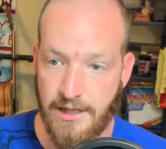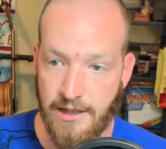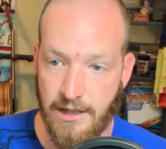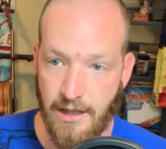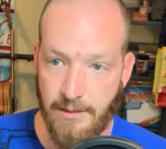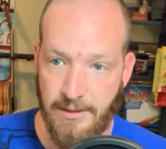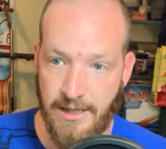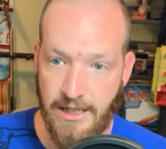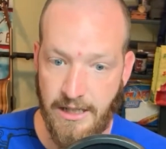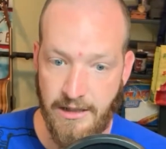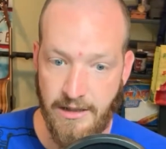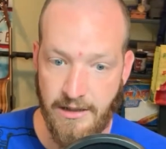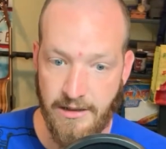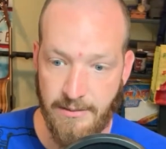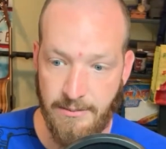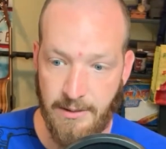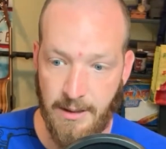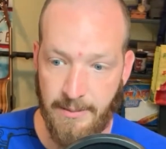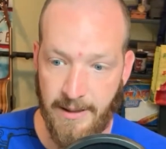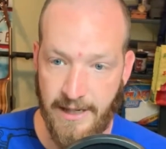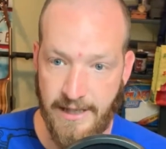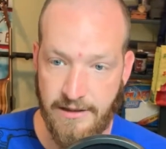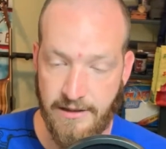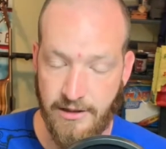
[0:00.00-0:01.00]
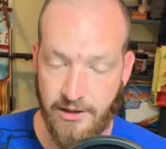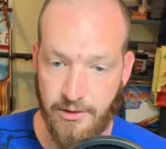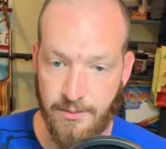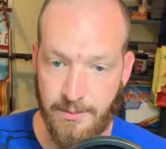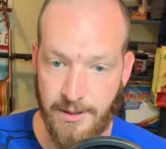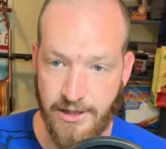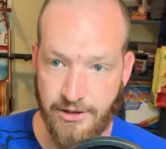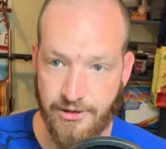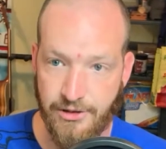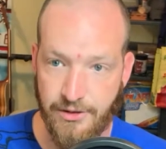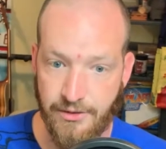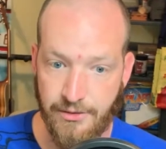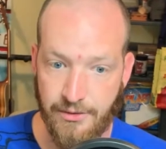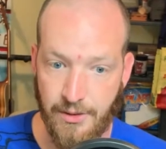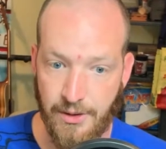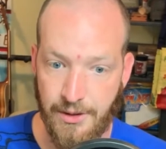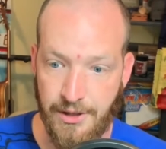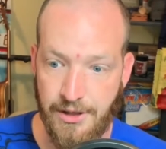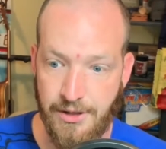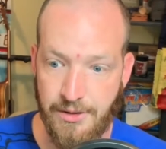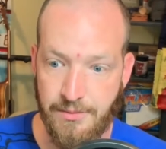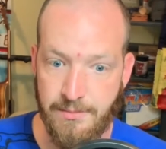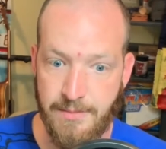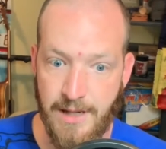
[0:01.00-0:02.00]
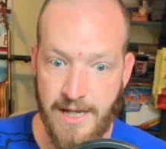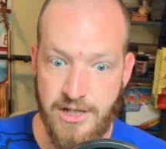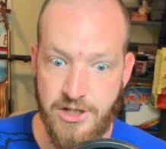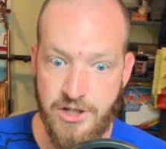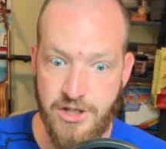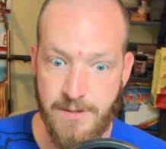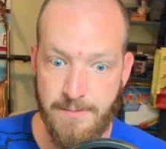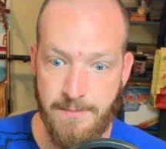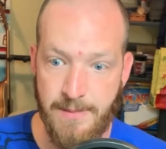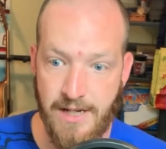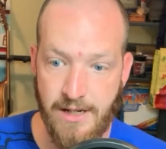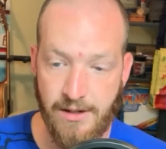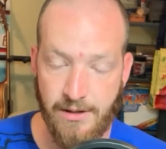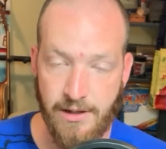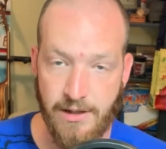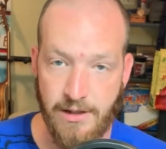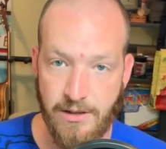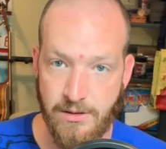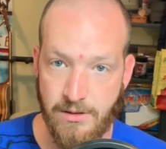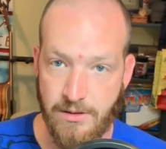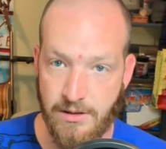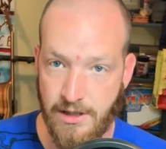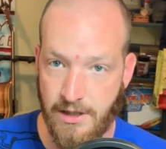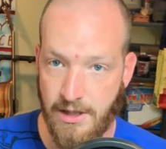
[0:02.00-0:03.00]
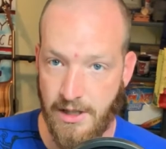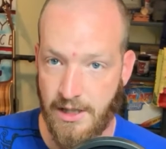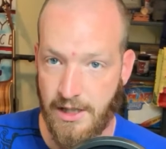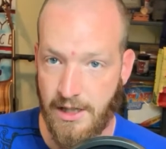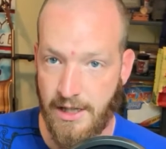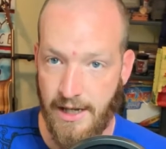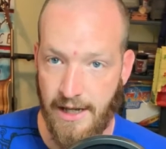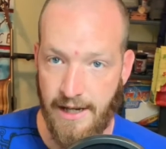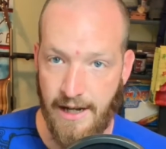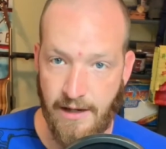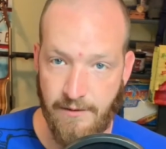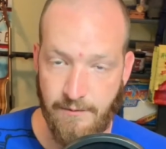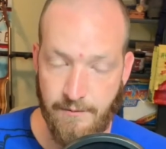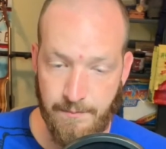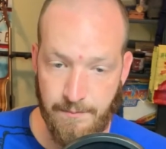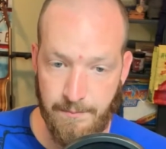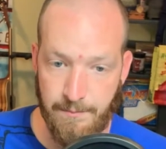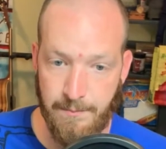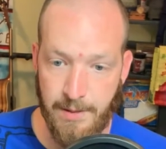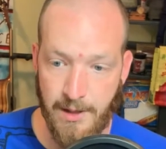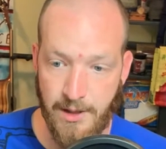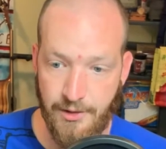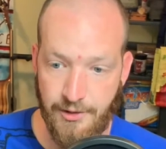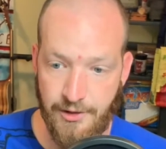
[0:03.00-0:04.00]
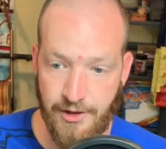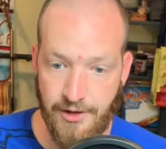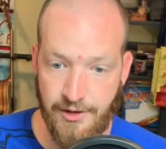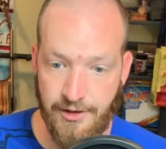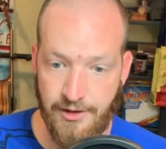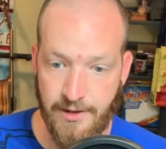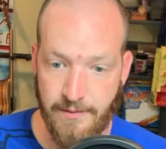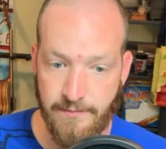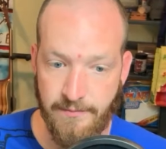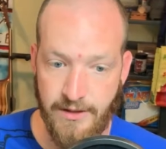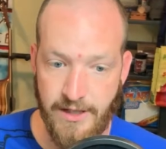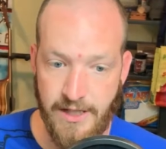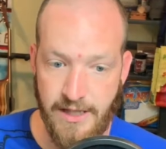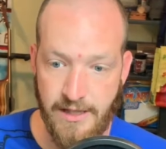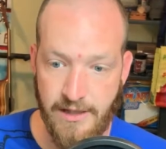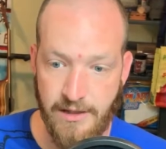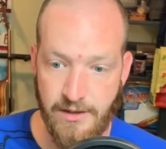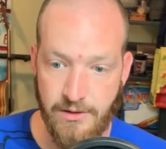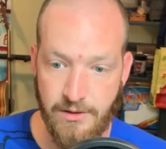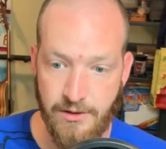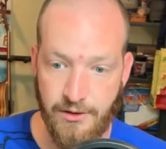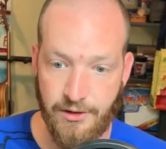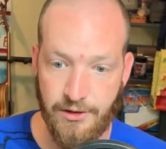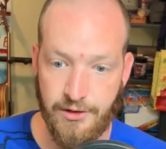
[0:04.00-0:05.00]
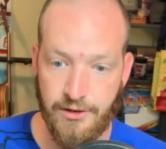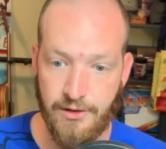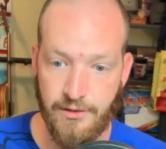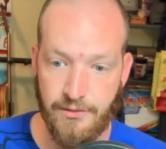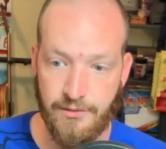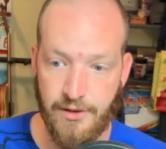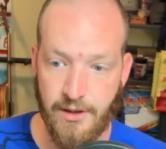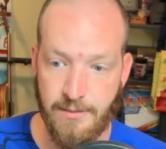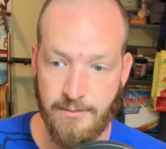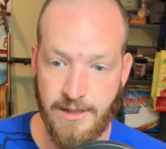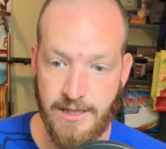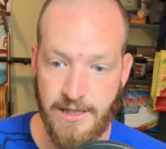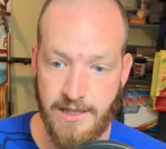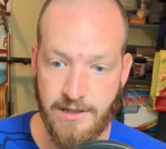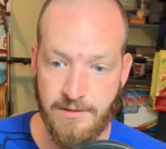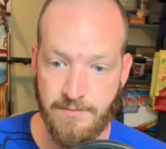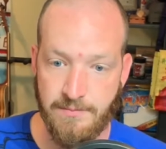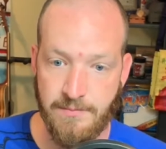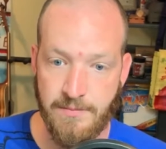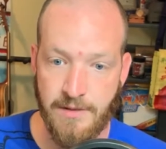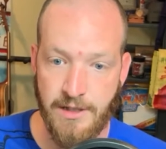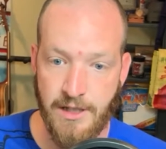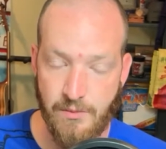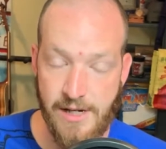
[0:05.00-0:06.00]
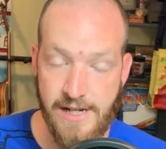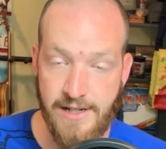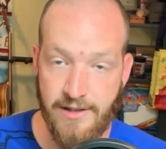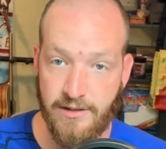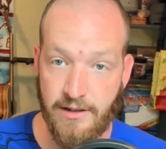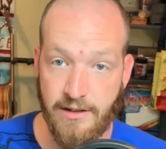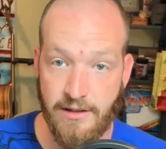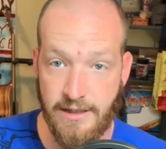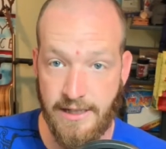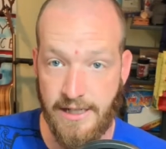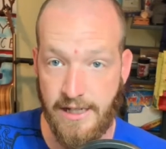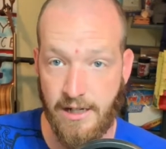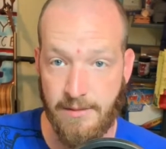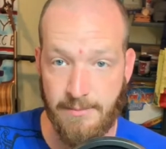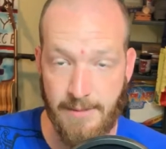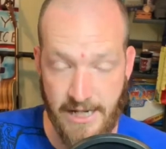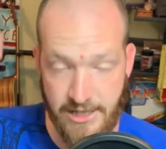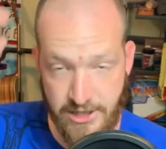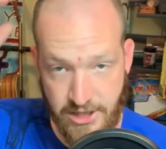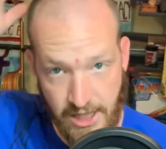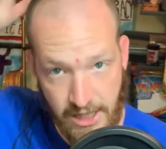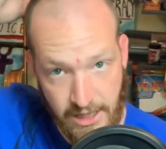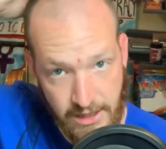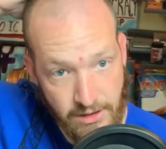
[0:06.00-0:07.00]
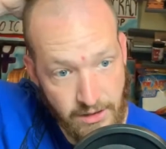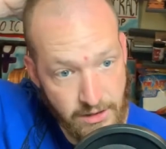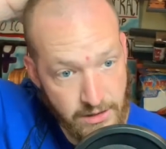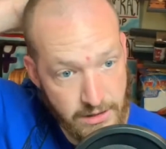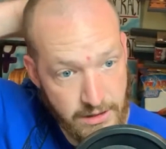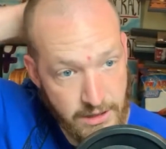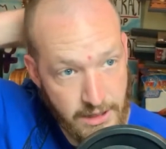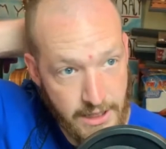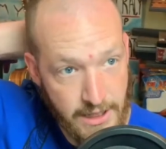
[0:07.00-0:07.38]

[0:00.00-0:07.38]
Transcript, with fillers: let me let me paint this picture for you. Ben Shapiro, and I've posted some videos from him recently on my channel.